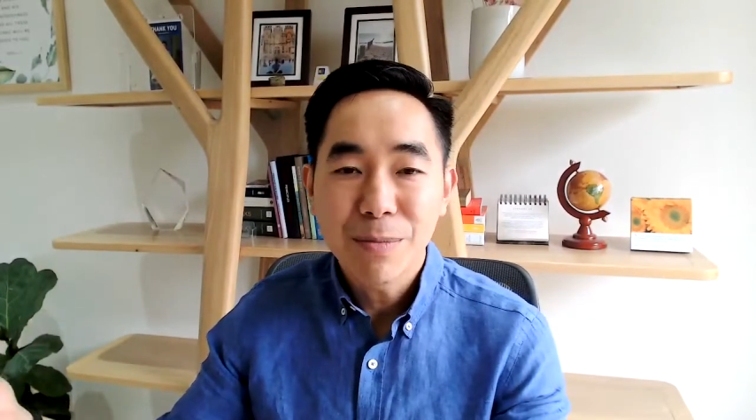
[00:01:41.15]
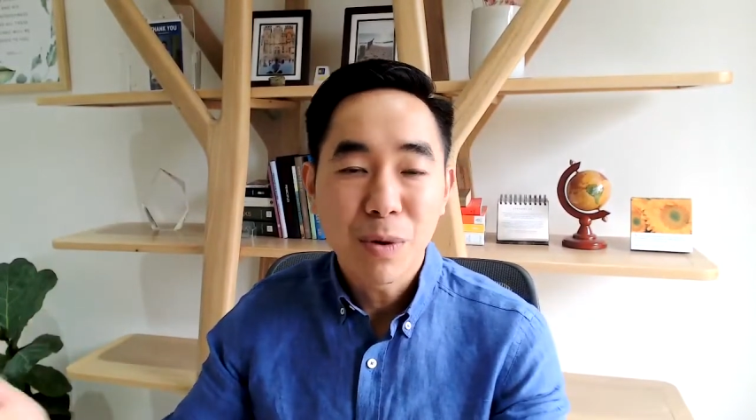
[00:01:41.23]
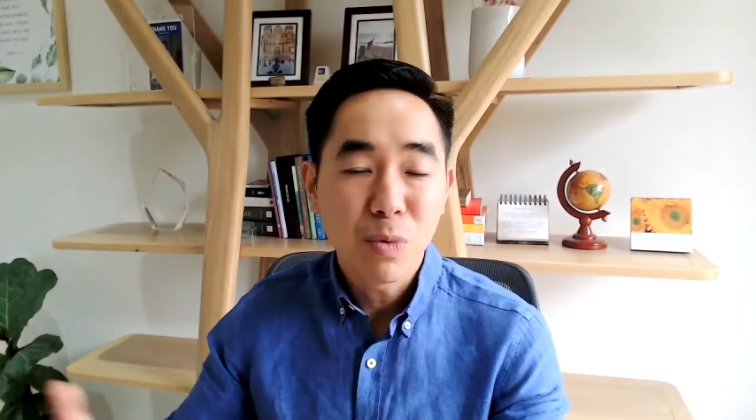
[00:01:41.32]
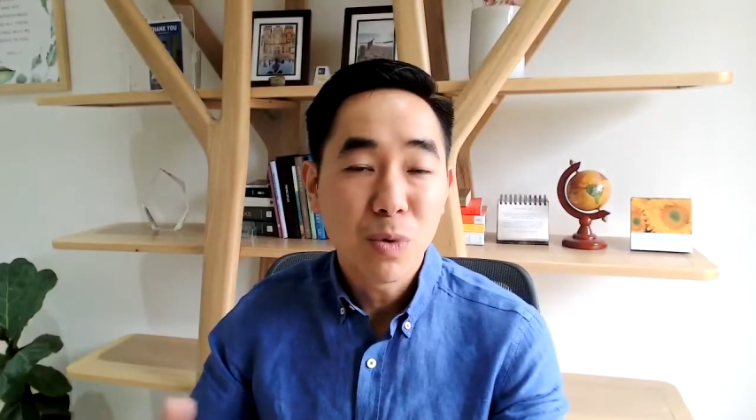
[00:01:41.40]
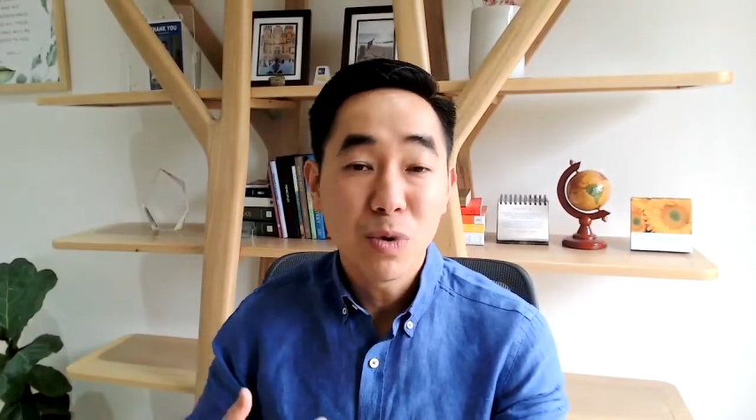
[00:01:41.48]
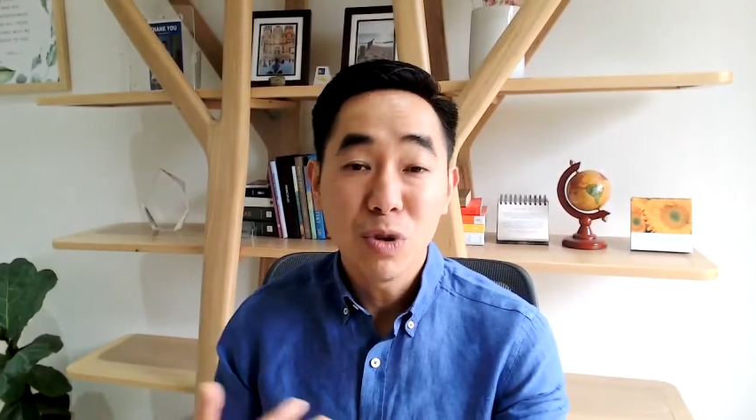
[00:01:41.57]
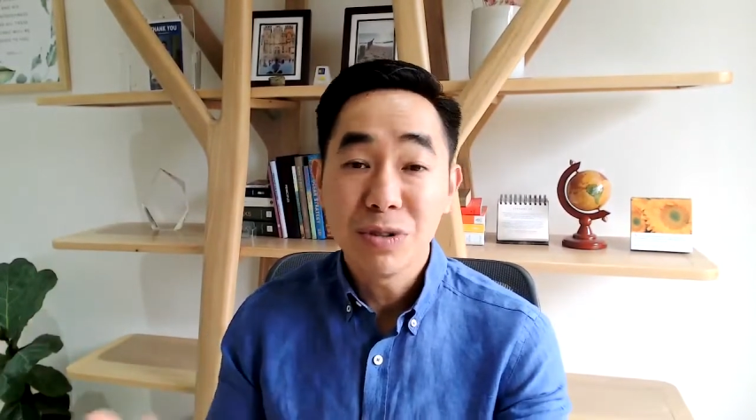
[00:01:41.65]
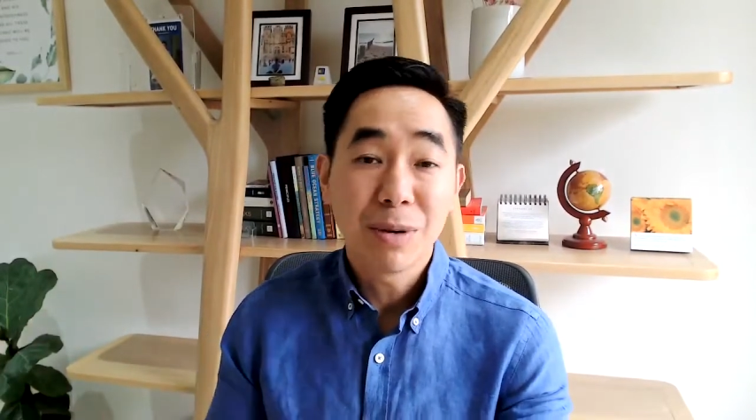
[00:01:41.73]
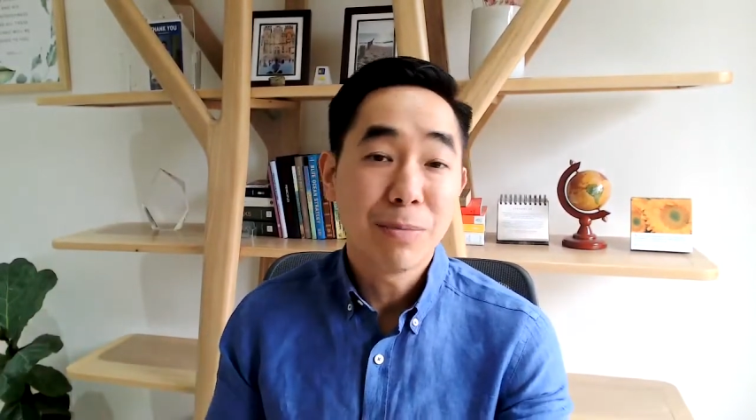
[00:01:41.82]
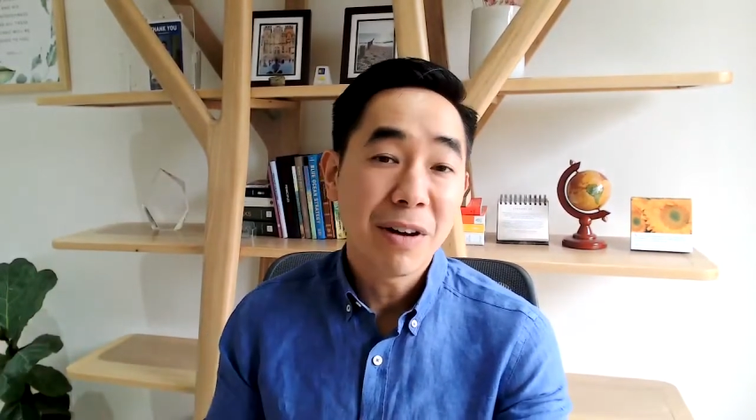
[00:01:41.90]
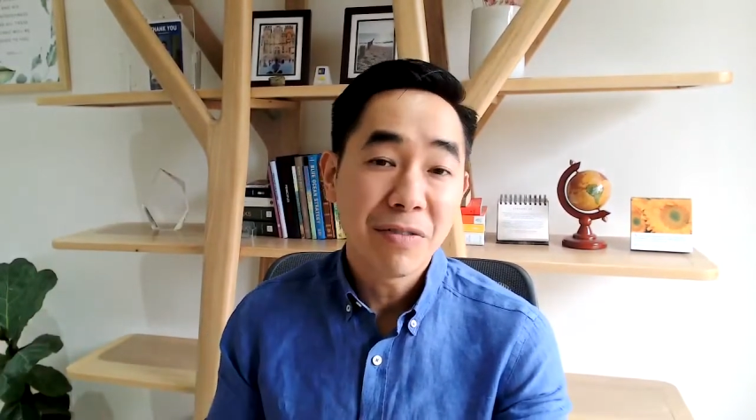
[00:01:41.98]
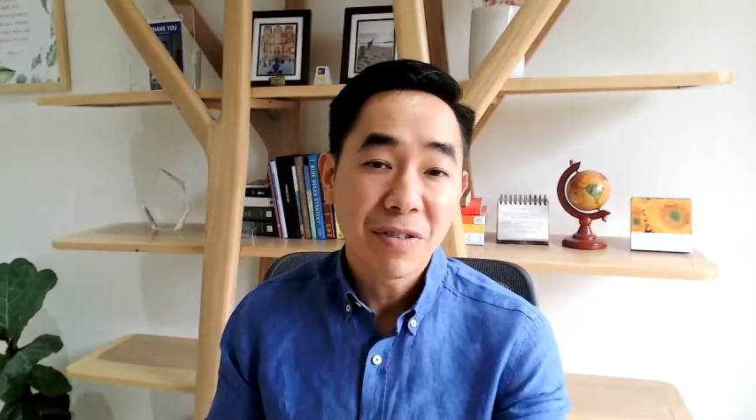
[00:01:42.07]
but we'll use
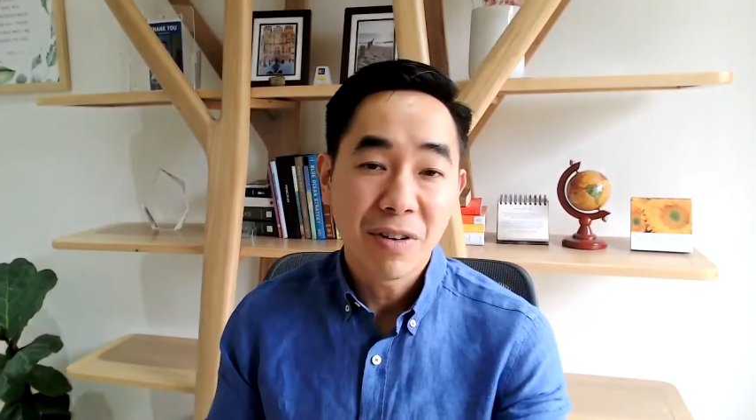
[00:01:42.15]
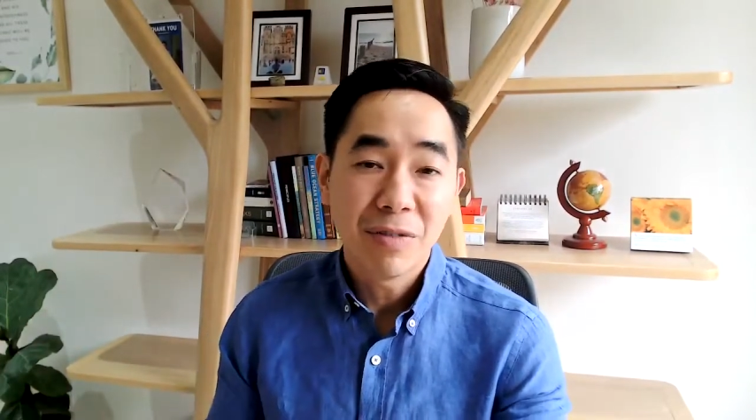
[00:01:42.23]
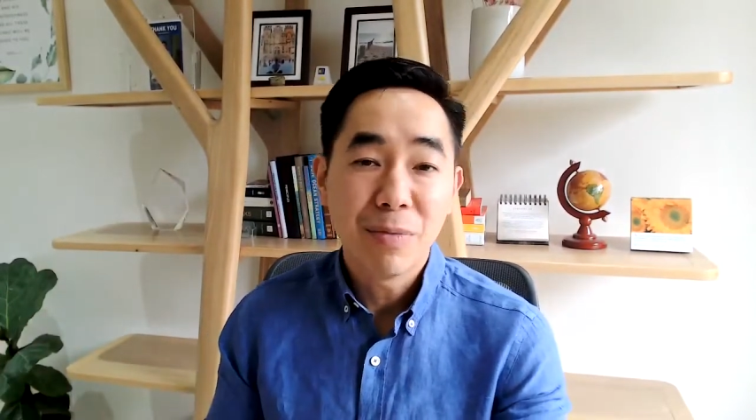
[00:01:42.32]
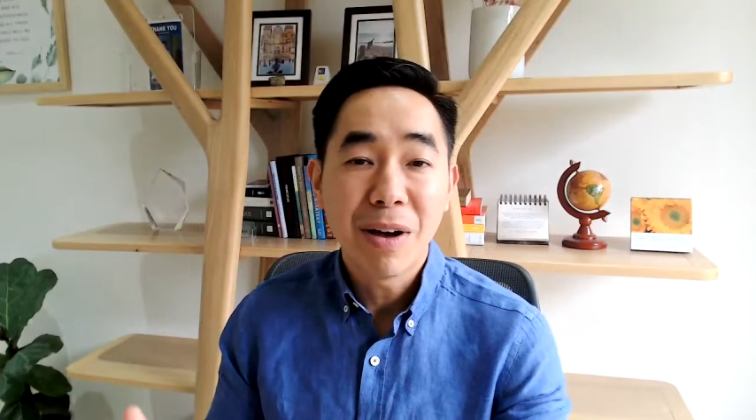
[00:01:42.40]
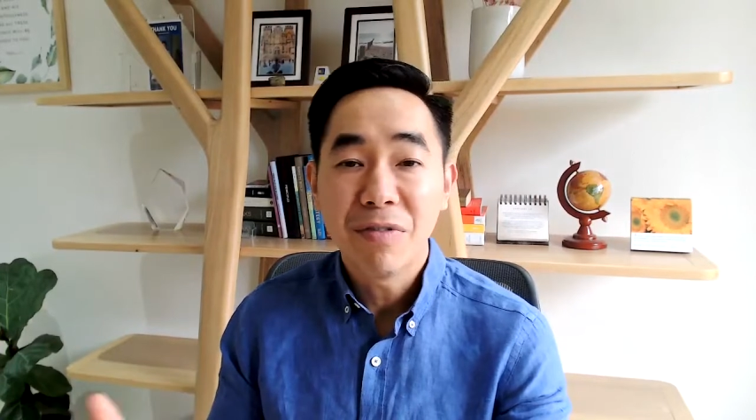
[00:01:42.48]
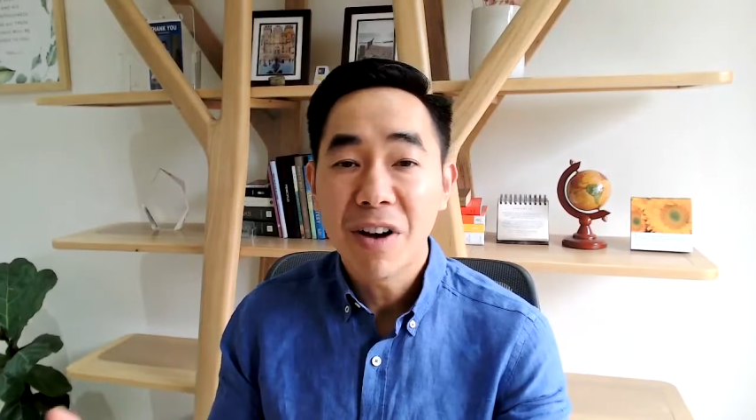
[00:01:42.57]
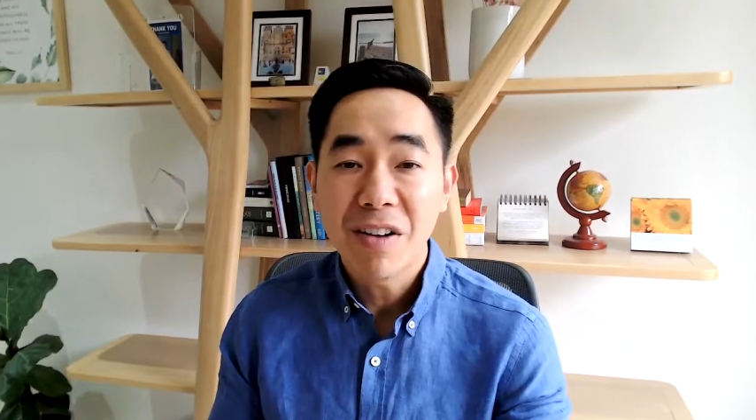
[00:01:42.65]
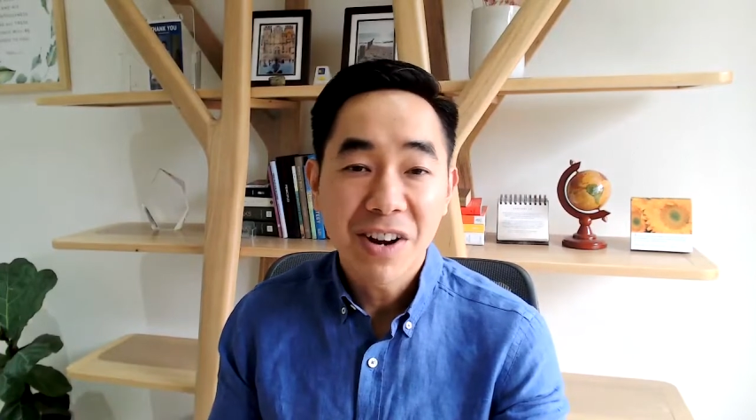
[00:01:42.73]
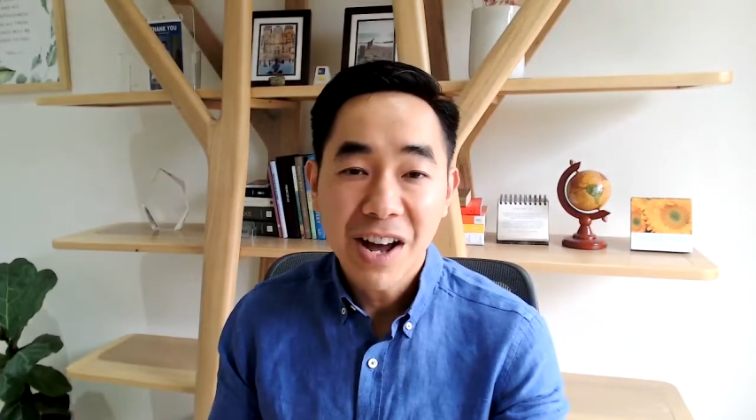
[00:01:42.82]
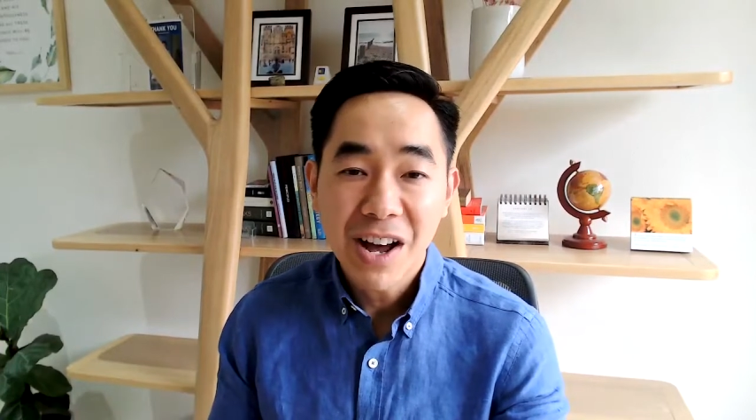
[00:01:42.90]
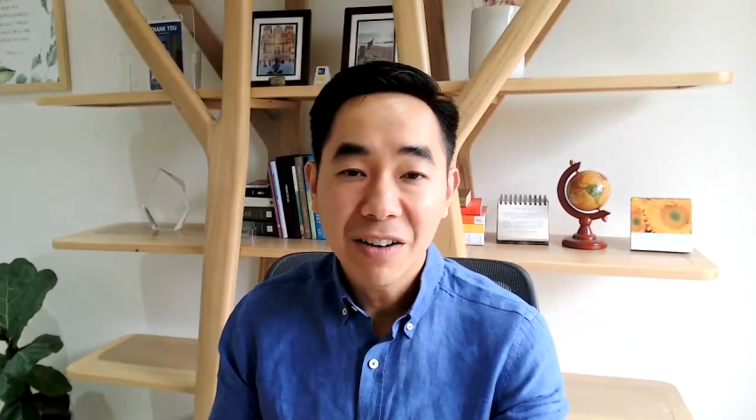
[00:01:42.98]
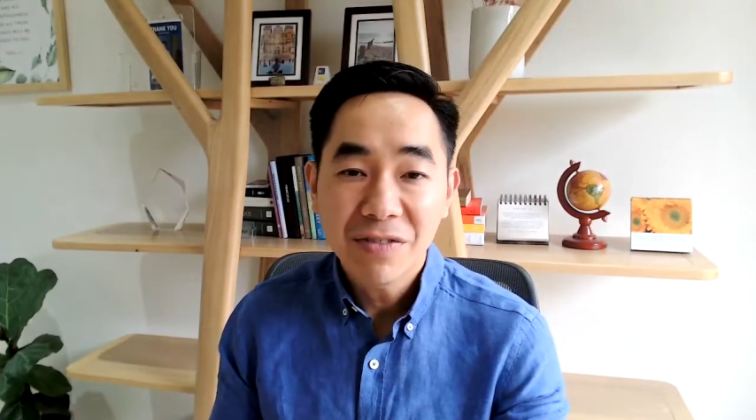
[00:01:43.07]
a buffer of about
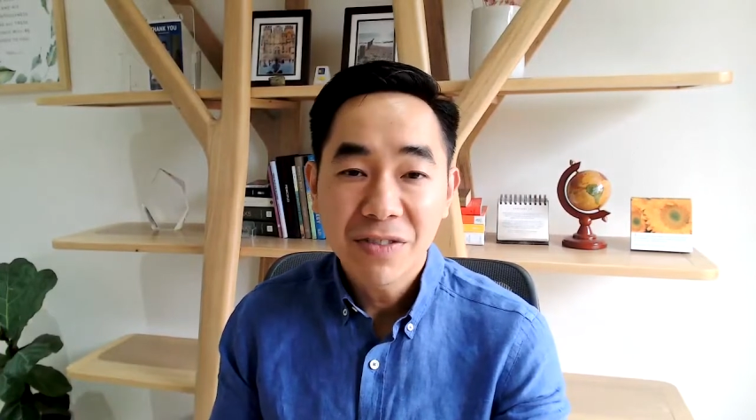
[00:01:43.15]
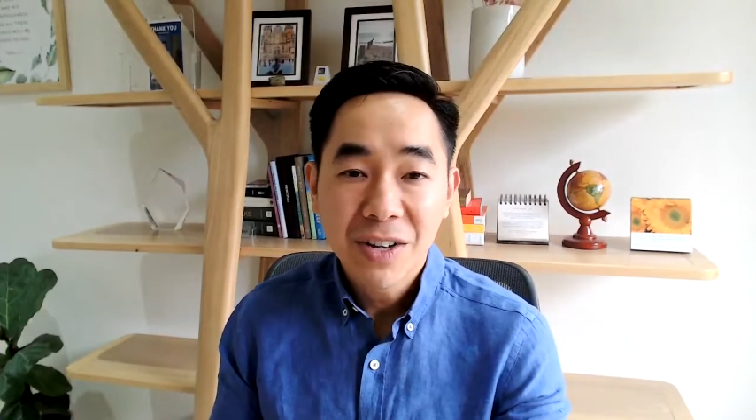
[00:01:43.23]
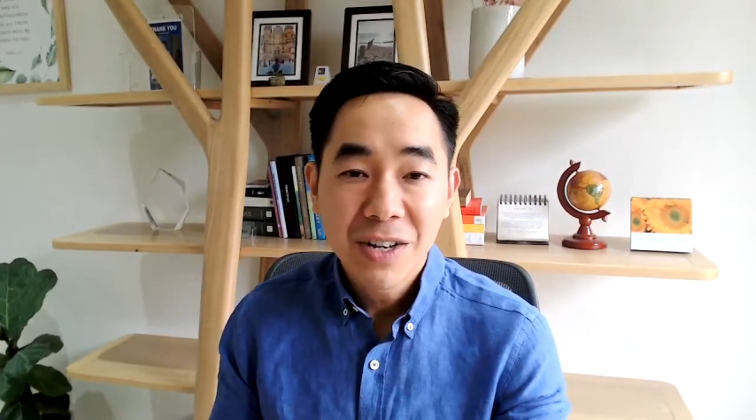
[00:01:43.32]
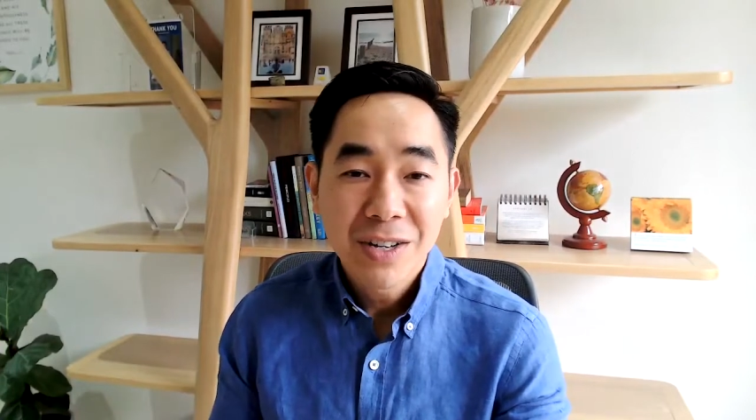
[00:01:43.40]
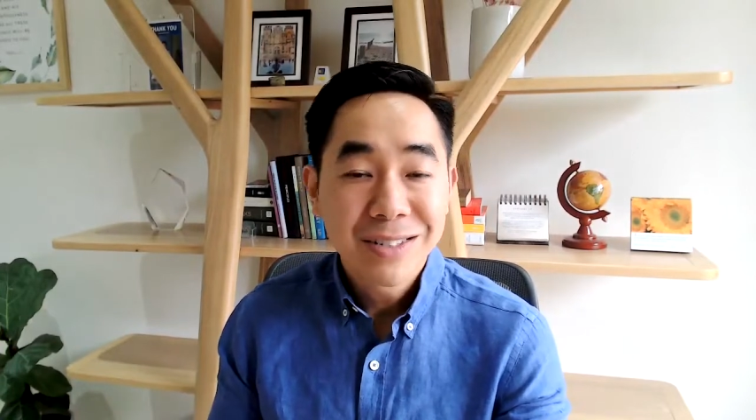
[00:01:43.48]
5.5%